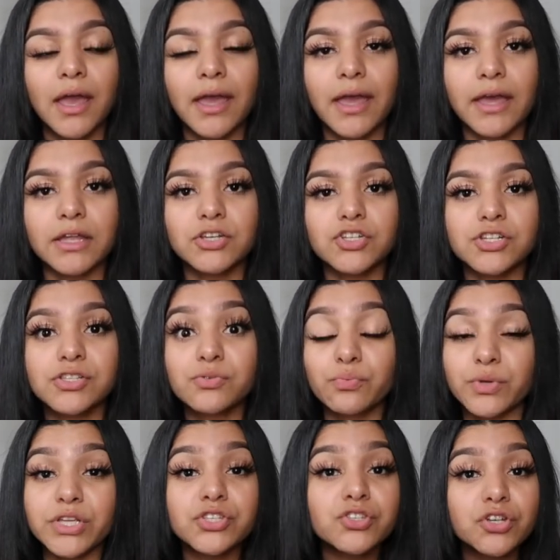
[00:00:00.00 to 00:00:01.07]
and just
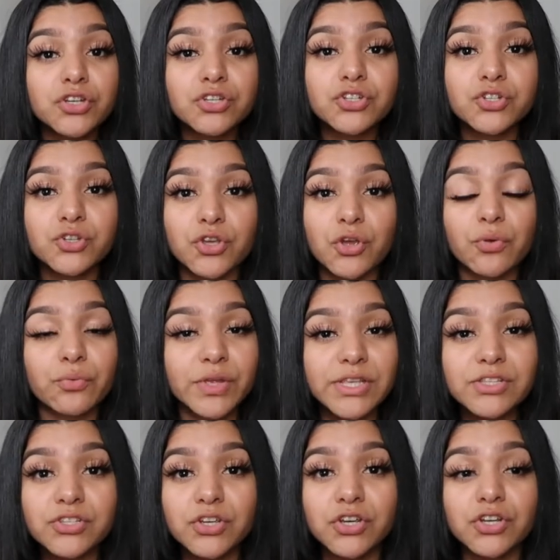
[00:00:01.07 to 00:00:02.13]
research, do your
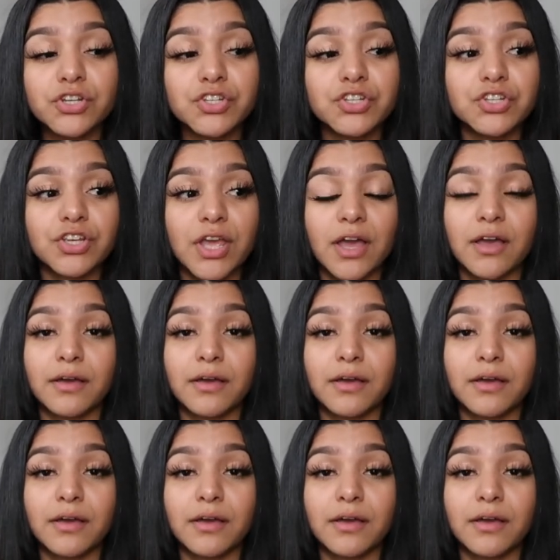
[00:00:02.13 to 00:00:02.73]
research,